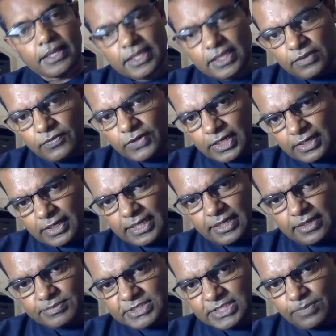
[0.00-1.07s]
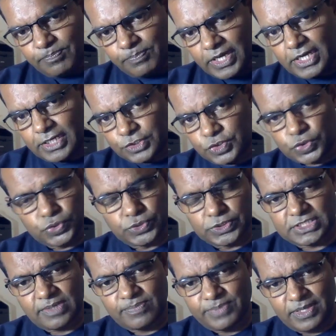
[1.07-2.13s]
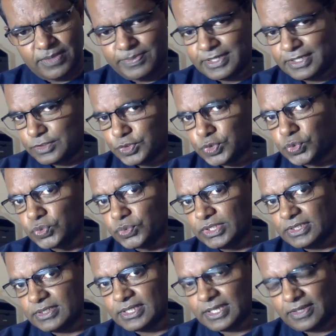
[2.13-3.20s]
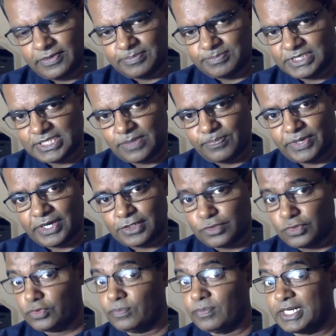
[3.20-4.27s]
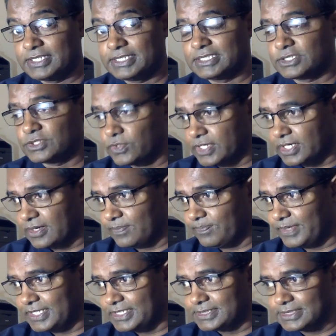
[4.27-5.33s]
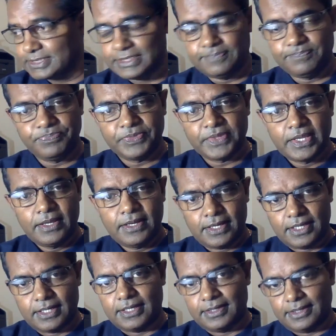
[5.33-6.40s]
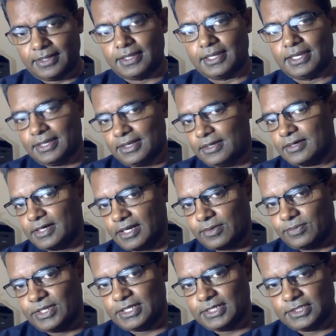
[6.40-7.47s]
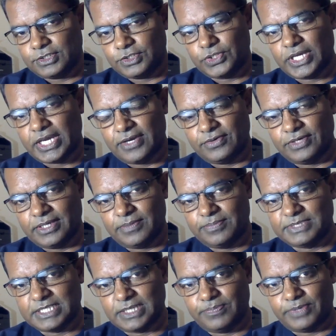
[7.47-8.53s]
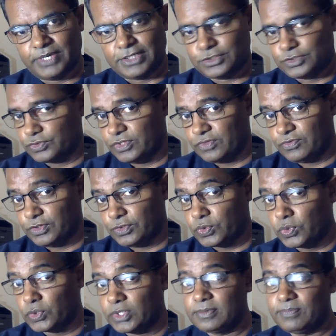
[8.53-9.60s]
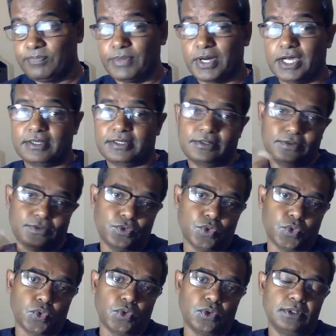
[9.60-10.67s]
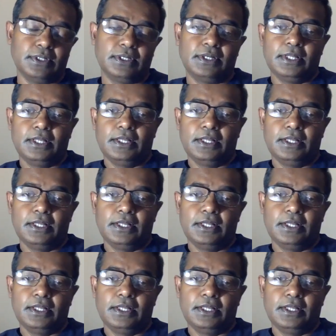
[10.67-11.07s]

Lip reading: Even AMC Part 2, some people do AMC Part 2, but it's not compulsory. Again, recommended to have AMC Part 2 if you could, or